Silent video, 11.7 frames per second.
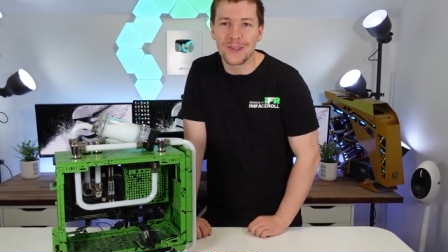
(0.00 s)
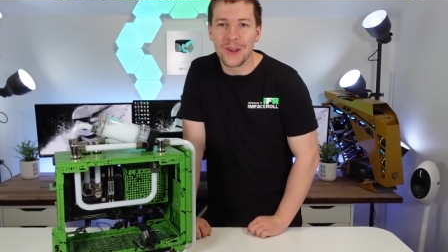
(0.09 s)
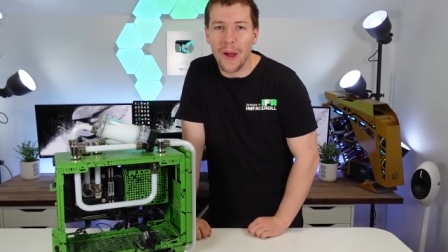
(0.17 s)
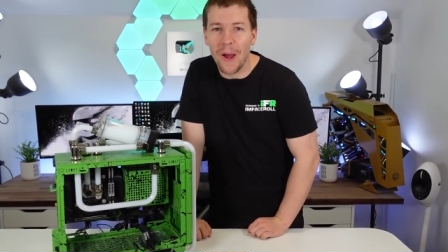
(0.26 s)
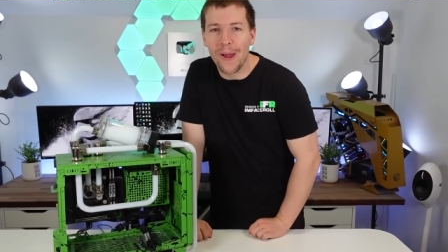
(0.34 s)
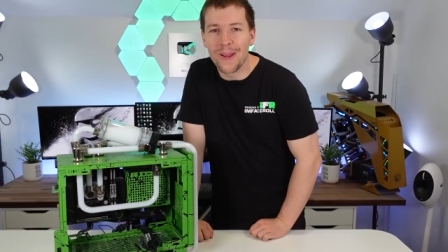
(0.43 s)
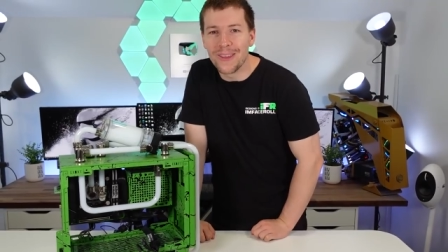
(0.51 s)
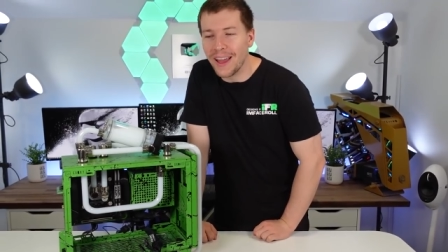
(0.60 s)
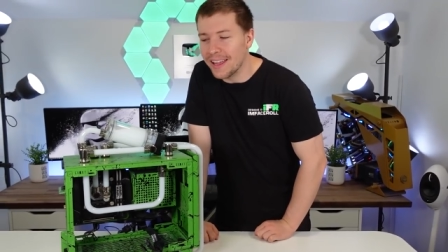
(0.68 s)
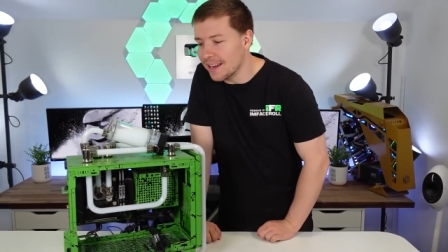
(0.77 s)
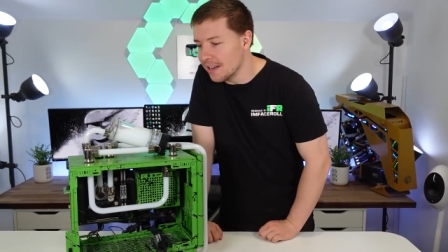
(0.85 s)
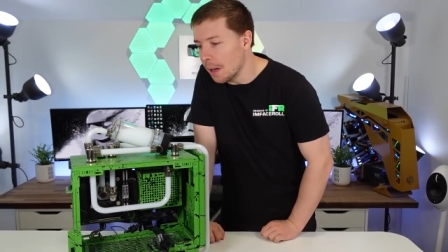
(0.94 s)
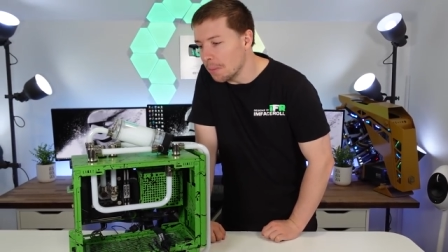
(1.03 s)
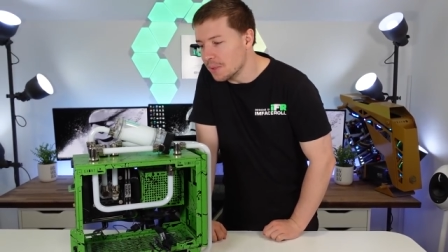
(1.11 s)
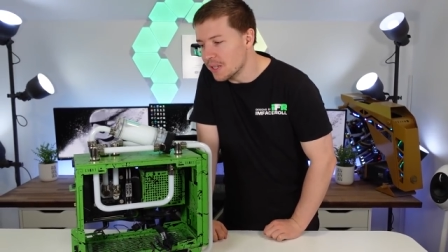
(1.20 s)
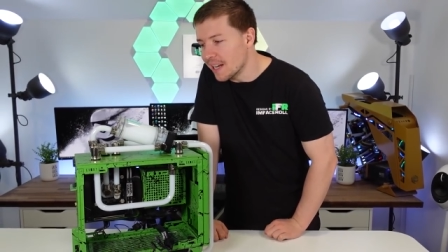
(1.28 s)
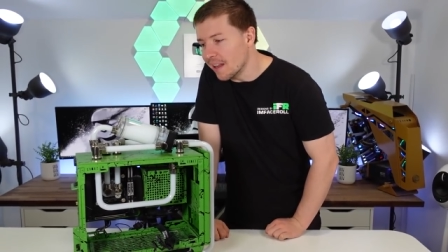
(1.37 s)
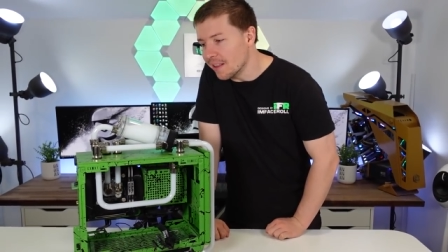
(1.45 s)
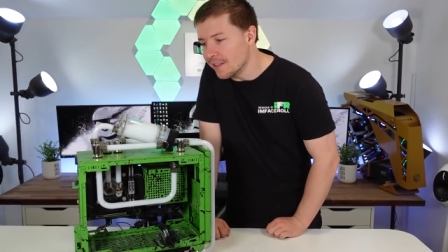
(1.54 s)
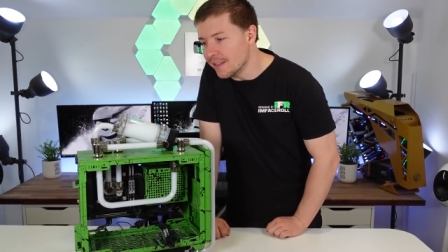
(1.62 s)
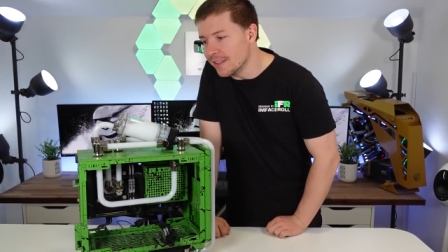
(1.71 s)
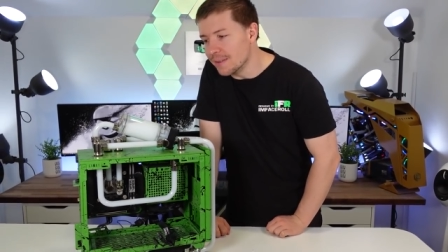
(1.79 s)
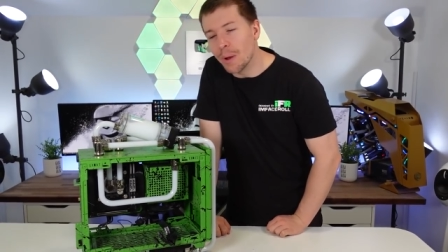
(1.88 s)
so they end up
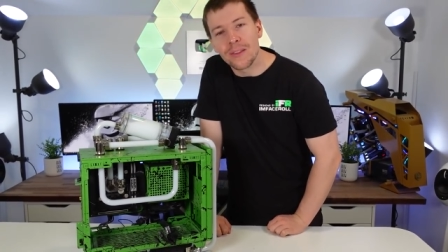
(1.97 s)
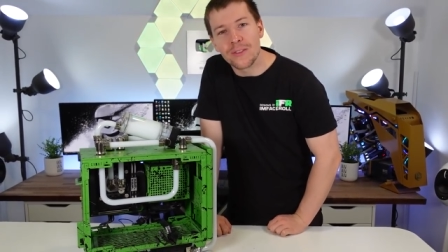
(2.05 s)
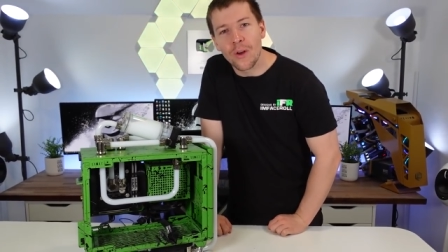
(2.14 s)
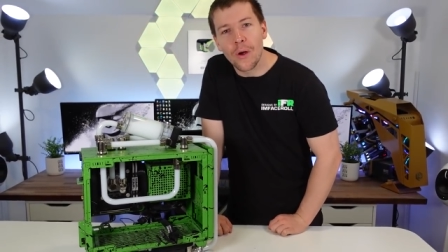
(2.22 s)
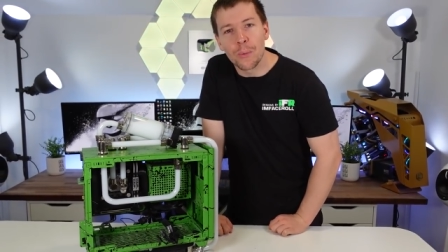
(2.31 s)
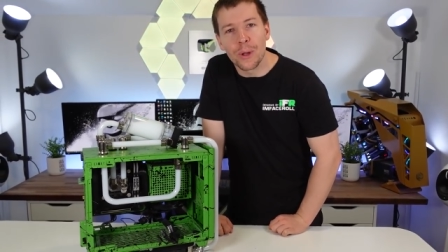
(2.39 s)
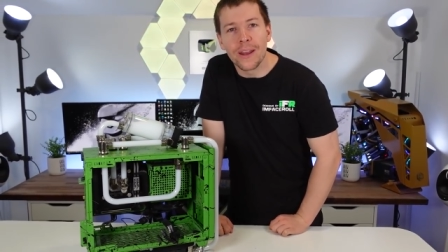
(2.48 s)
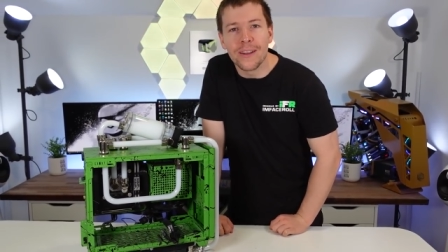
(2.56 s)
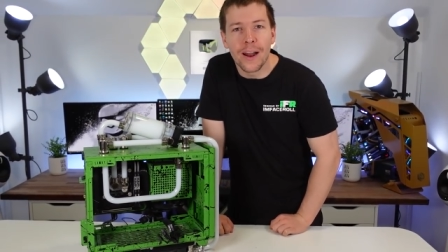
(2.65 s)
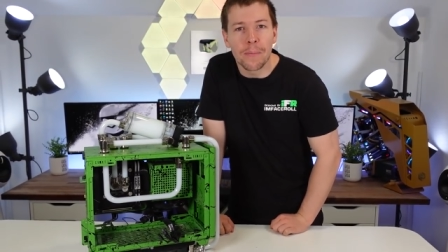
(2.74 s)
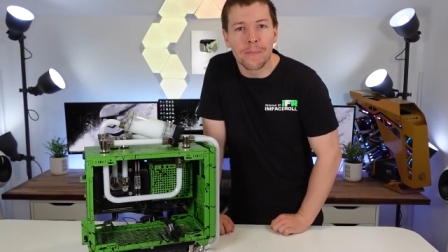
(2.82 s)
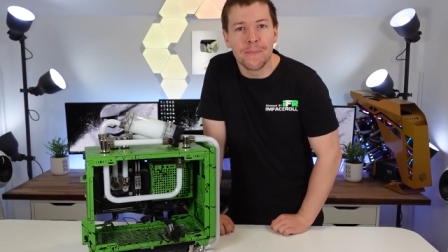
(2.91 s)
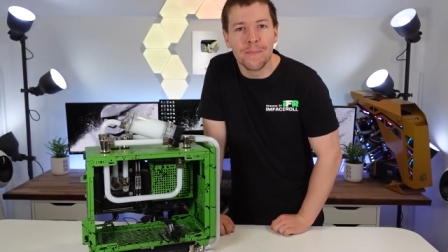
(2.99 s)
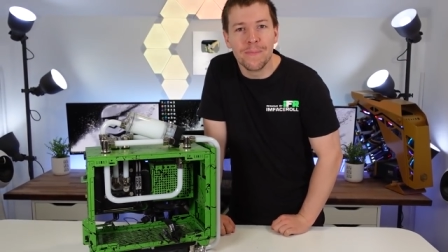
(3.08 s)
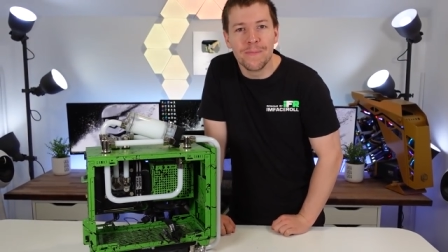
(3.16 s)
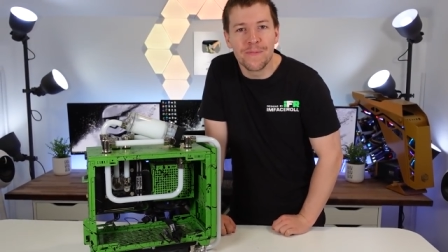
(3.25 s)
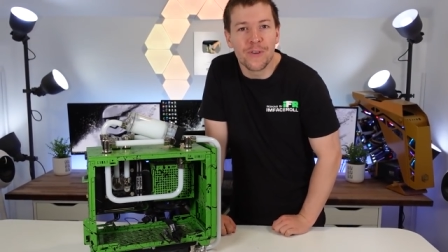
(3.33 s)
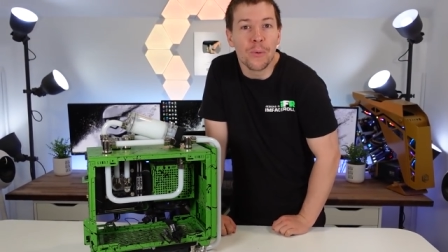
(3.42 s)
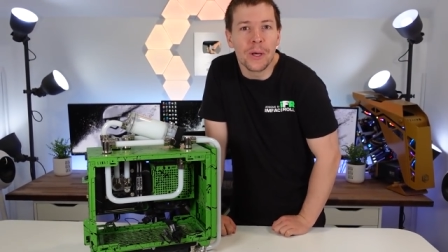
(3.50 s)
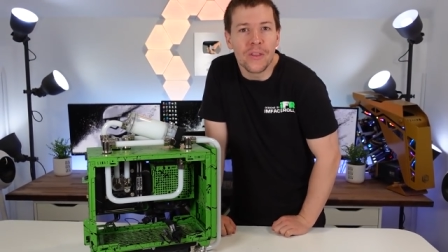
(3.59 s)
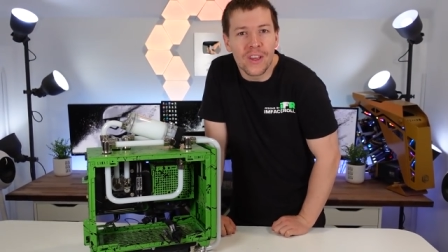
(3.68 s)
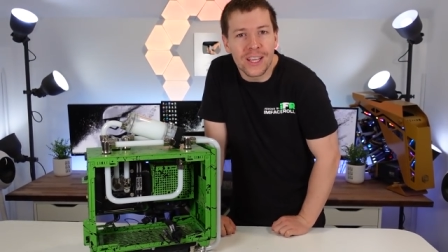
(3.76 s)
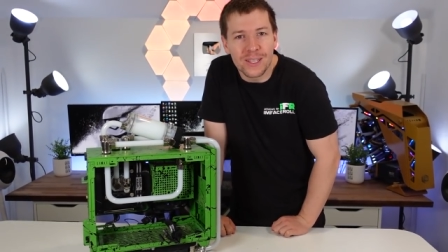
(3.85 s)
skeletons by the time we ended up
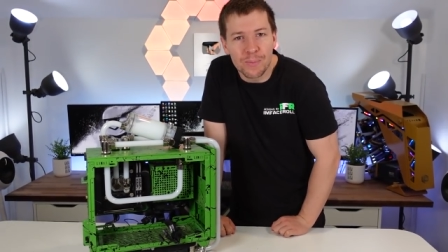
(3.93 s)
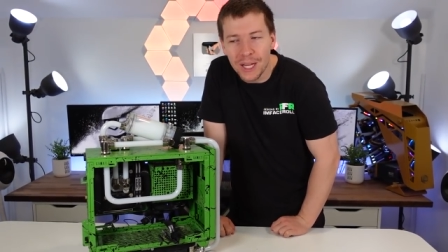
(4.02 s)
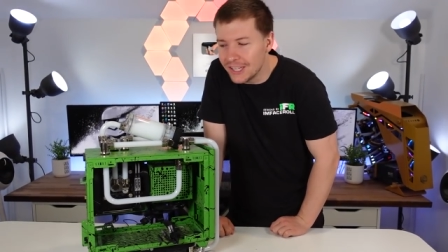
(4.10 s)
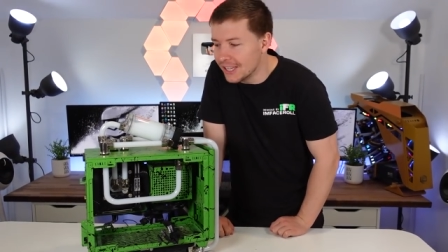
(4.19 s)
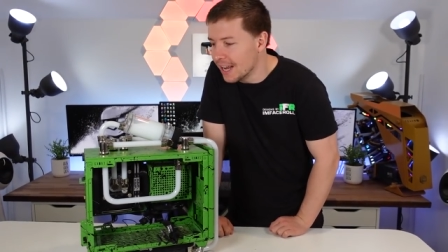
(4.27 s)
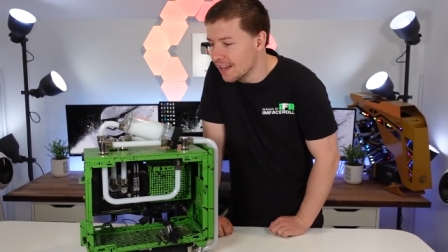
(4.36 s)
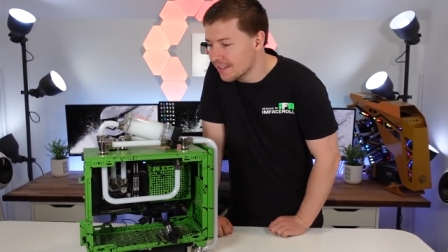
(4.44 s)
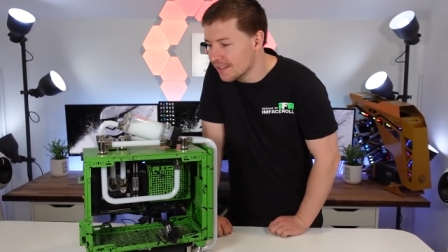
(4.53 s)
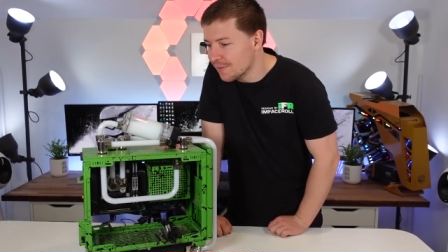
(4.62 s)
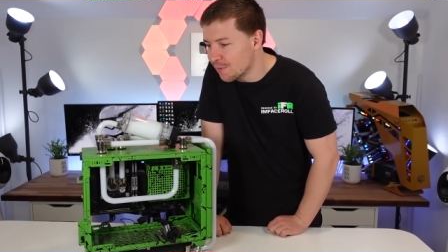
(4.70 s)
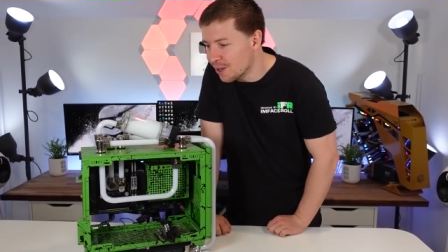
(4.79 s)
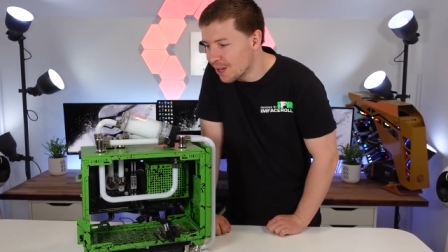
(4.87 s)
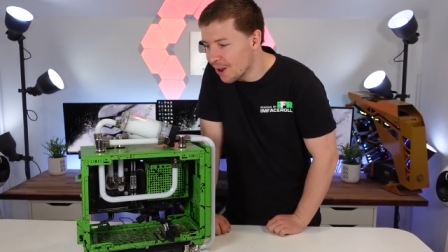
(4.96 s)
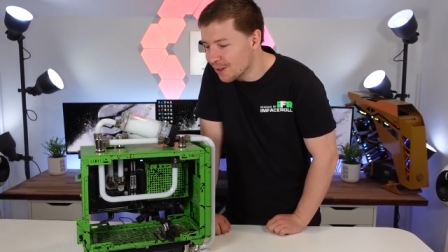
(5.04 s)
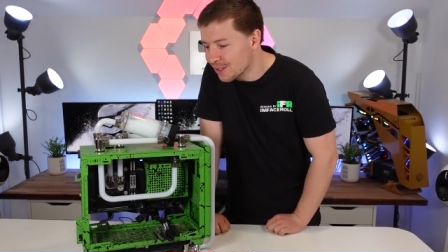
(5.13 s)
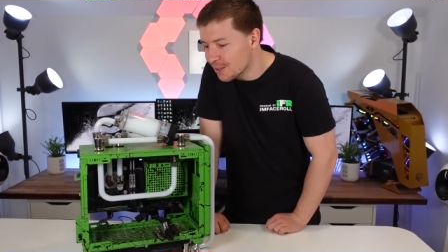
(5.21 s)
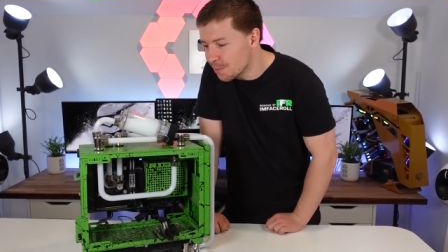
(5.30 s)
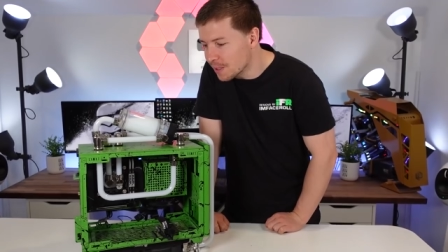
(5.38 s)
filming these BTS videos.